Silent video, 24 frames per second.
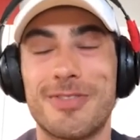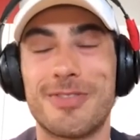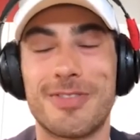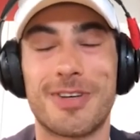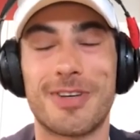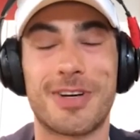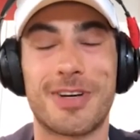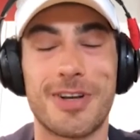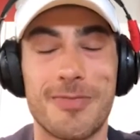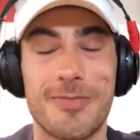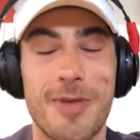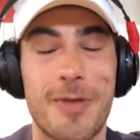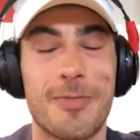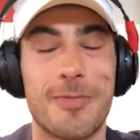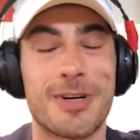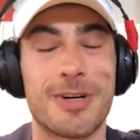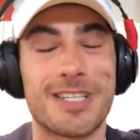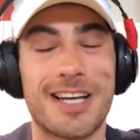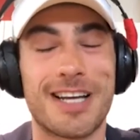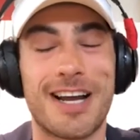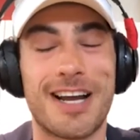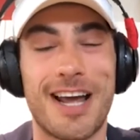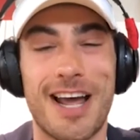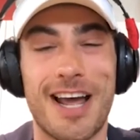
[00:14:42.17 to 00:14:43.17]
the good memories
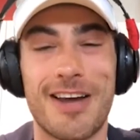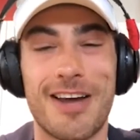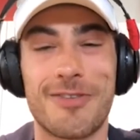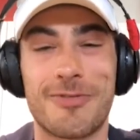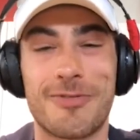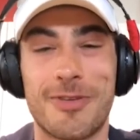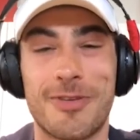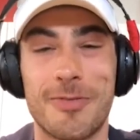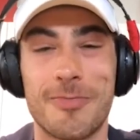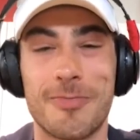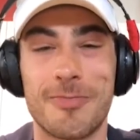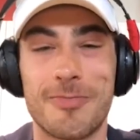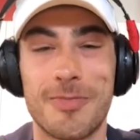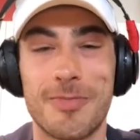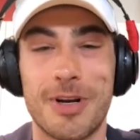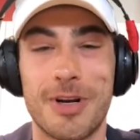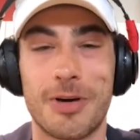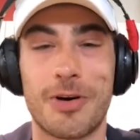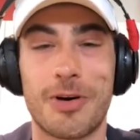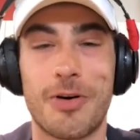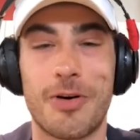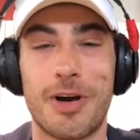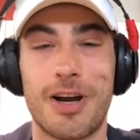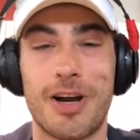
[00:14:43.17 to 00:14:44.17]
that I have from,
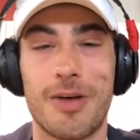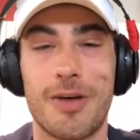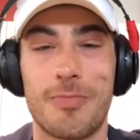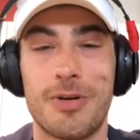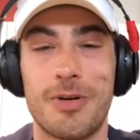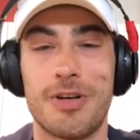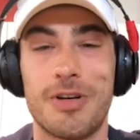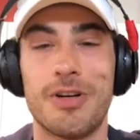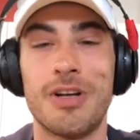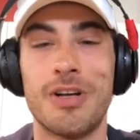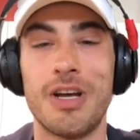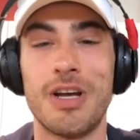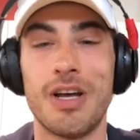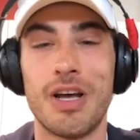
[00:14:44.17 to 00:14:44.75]
growing up and